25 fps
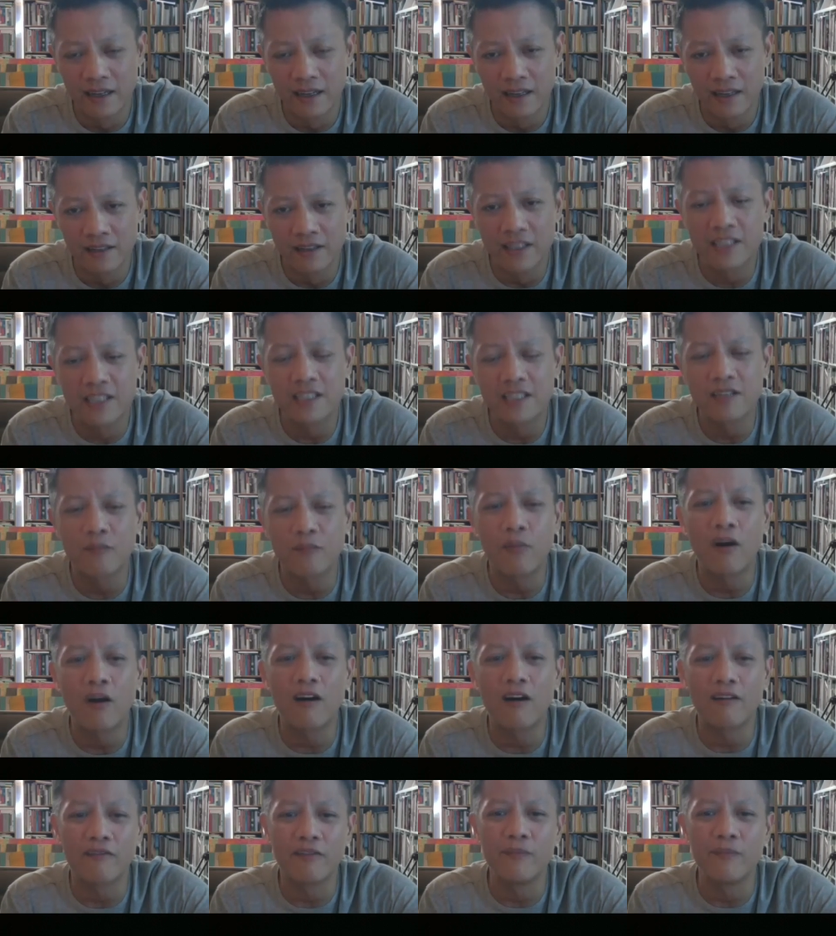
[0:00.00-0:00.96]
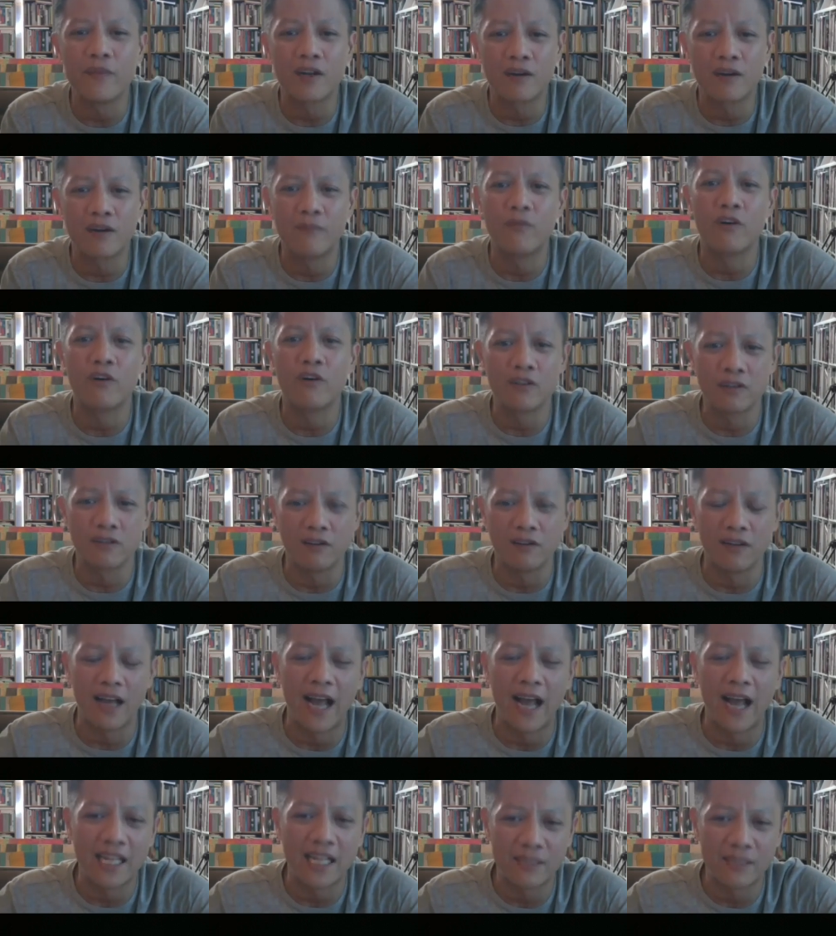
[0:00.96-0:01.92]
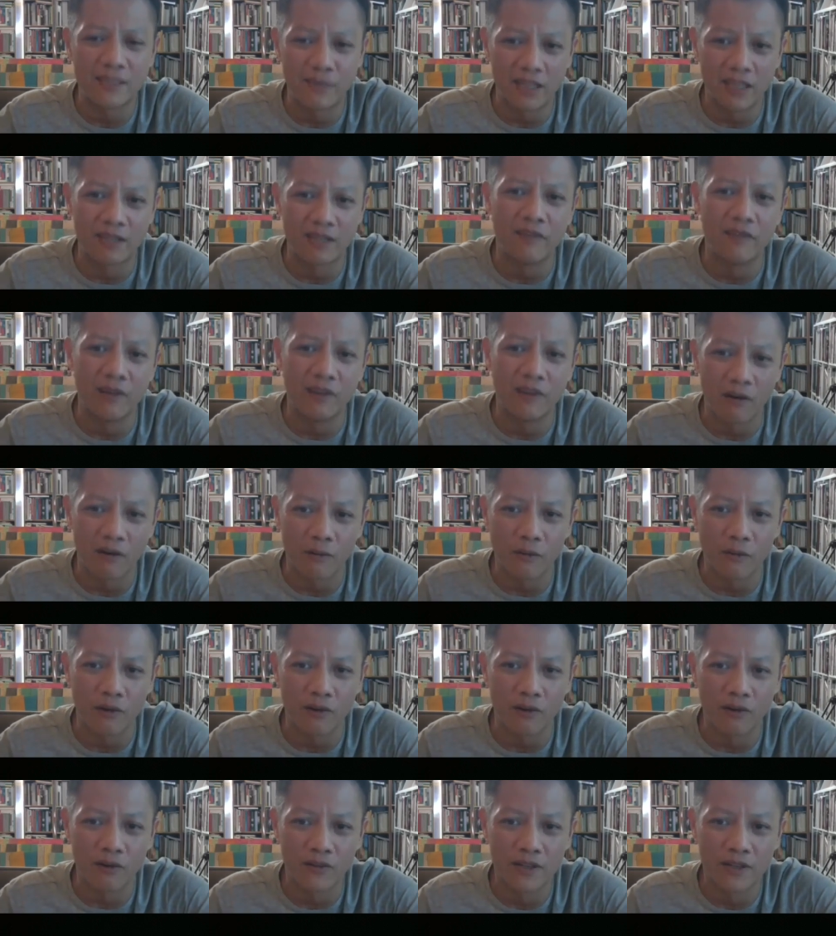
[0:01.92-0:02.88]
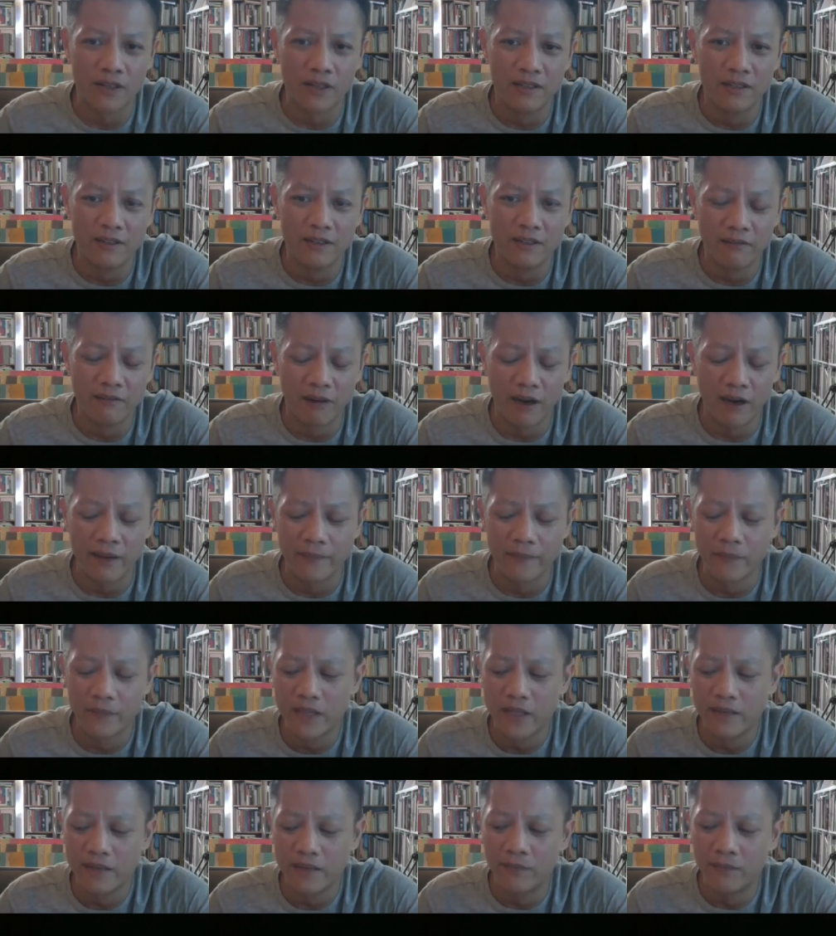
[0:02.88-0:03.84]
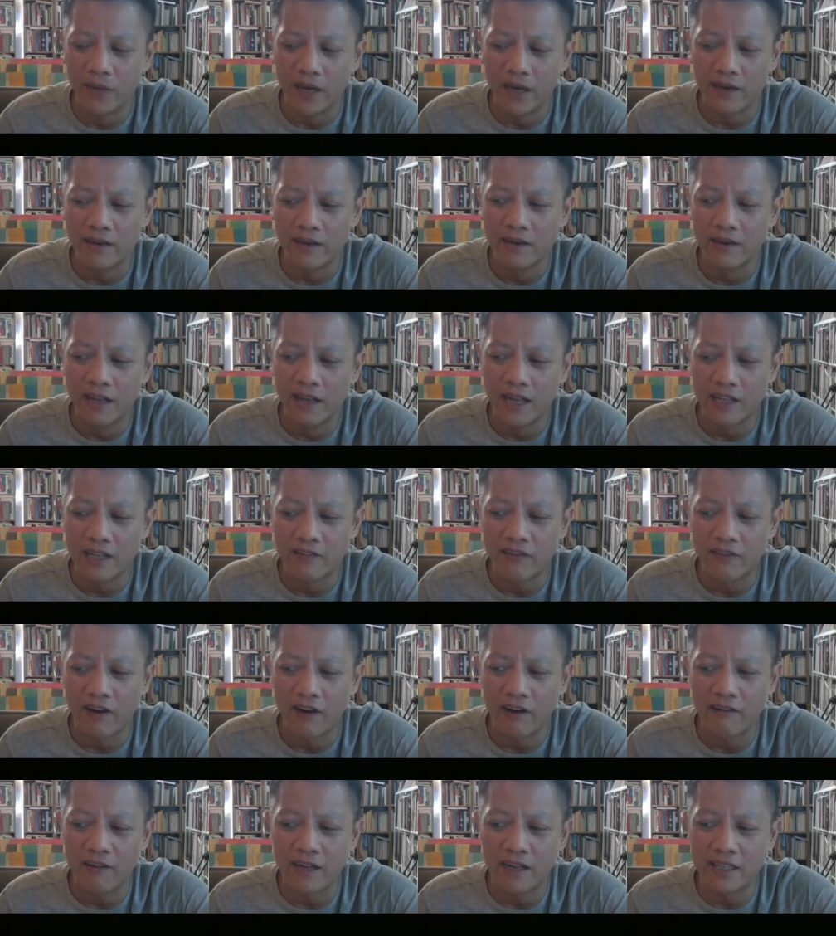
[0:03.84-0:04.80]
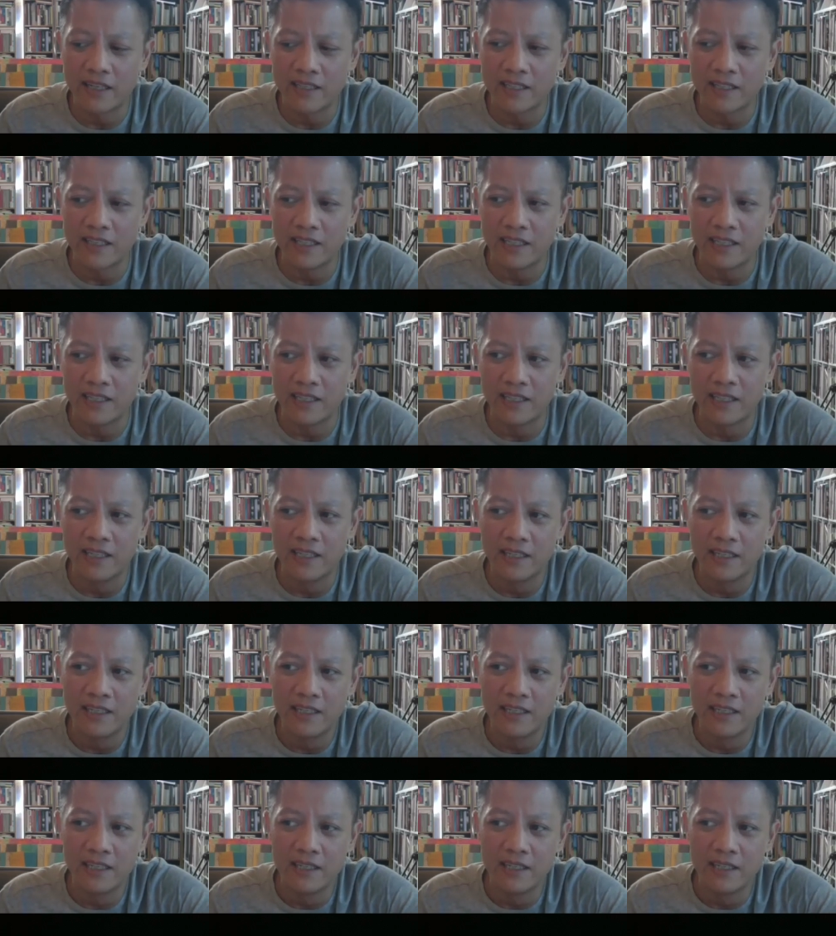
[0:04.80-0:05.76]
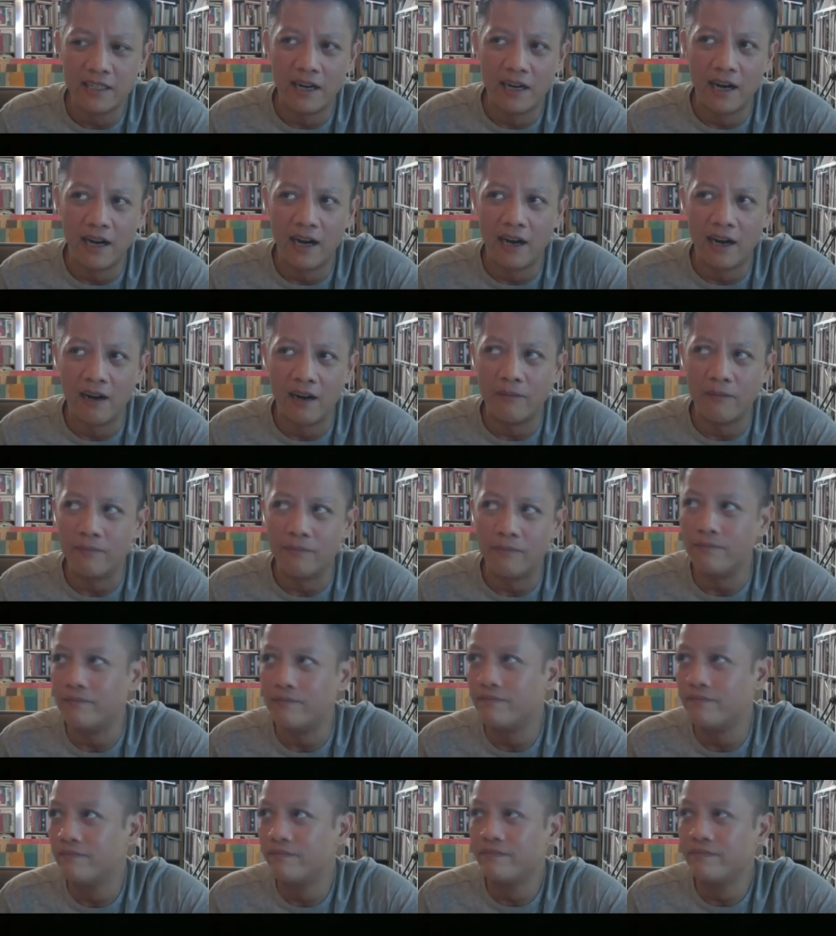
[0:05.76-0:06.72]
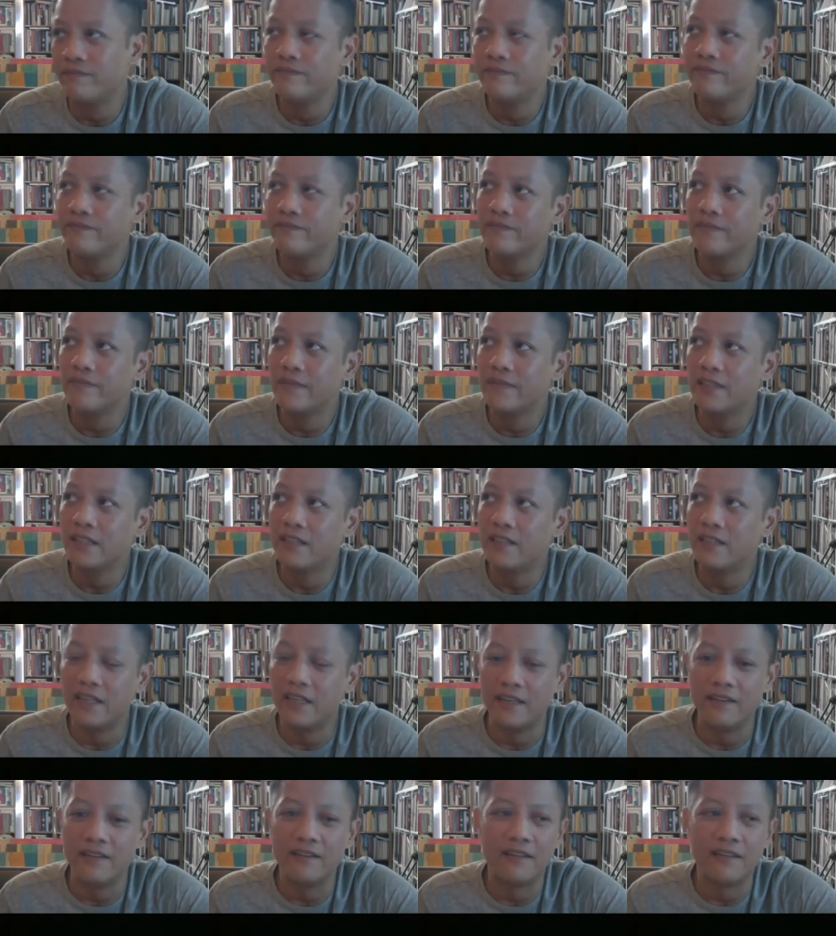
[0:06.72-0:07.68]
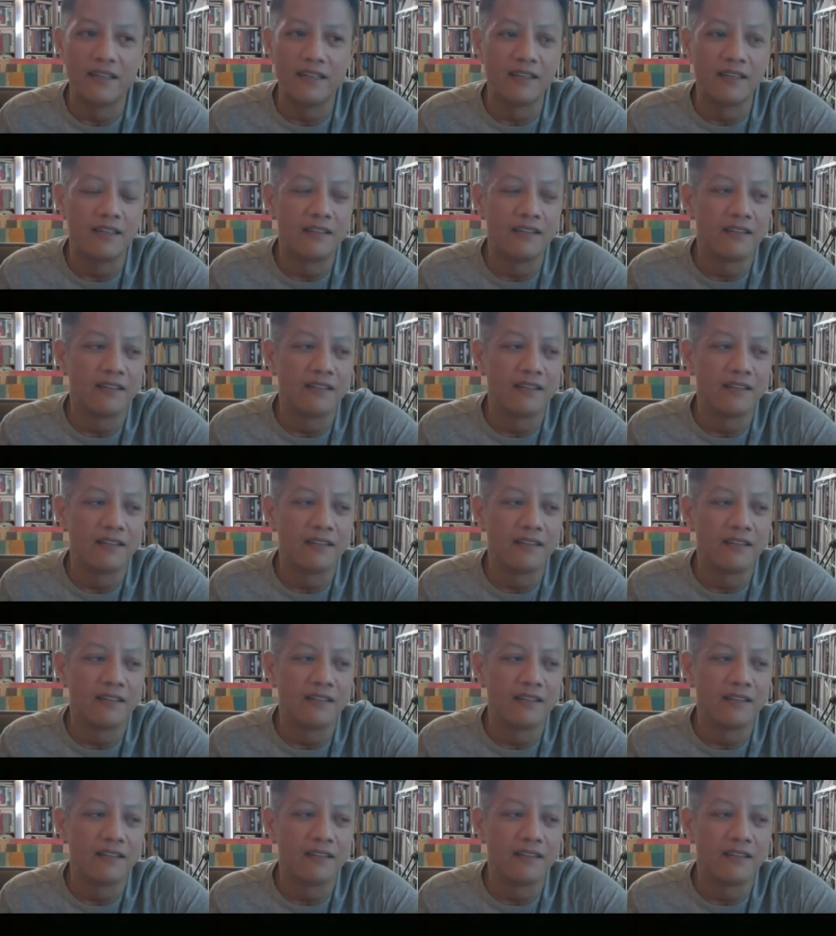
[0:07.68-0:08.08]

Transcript: This is apart from the commercial aspect of the art world, right? But as far as the um, the, the